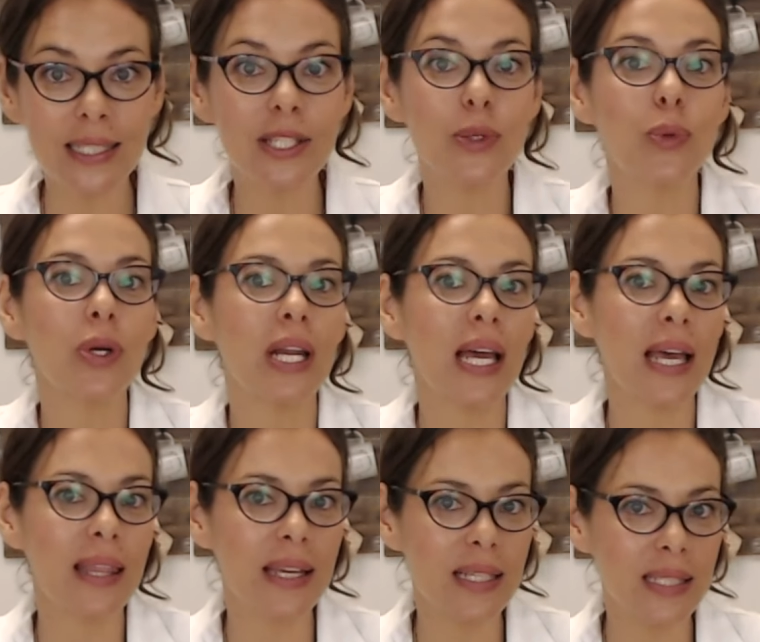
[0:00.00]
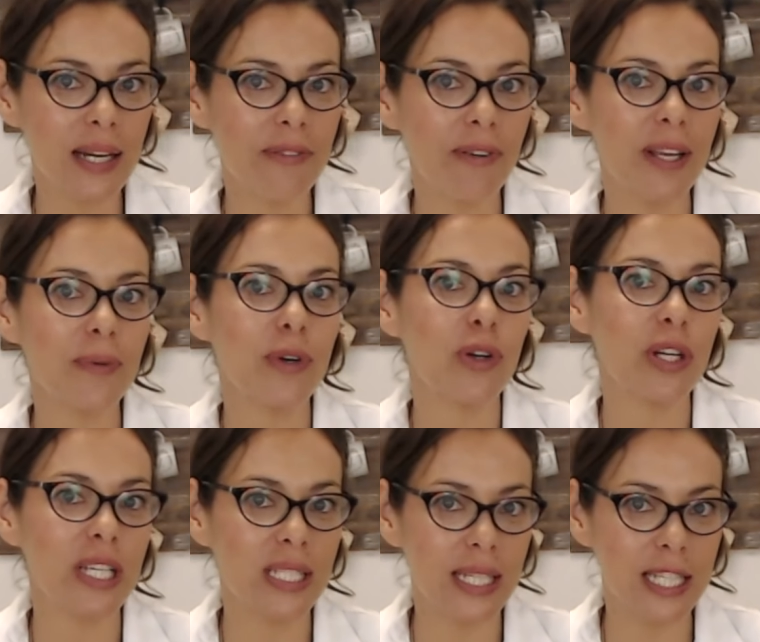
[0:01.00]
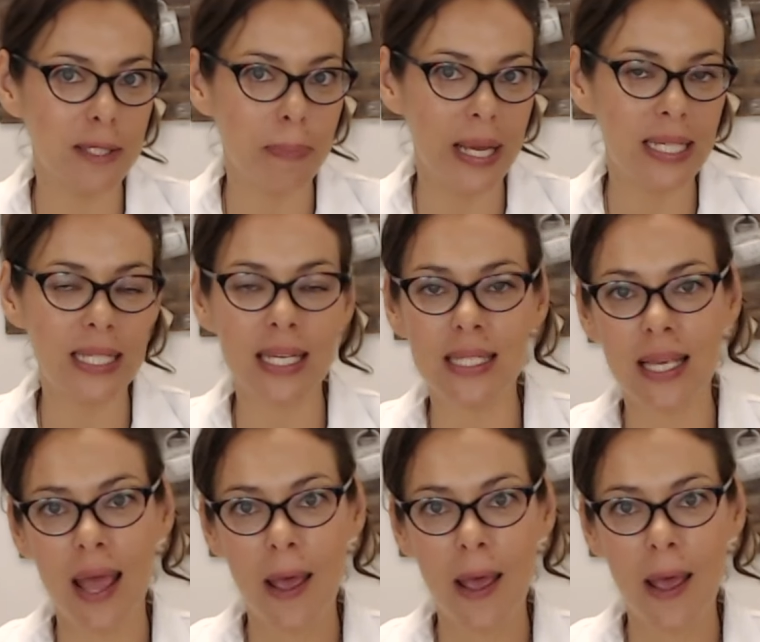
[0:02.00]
If you want to add extra flavor or extra spices,